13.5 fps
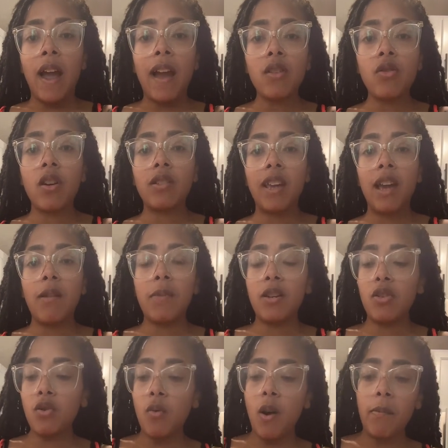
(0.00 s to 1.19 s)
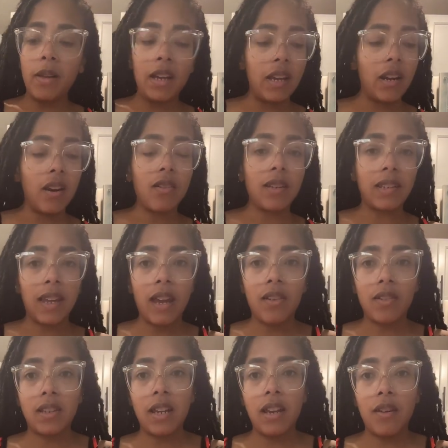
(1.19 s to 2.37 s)
How you gonna tell me? Do you want me to get on the
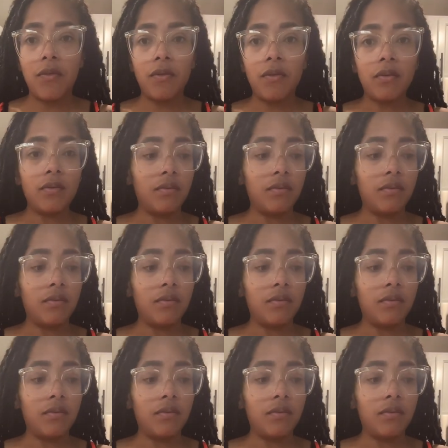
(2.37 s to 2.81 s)
scale, Steve?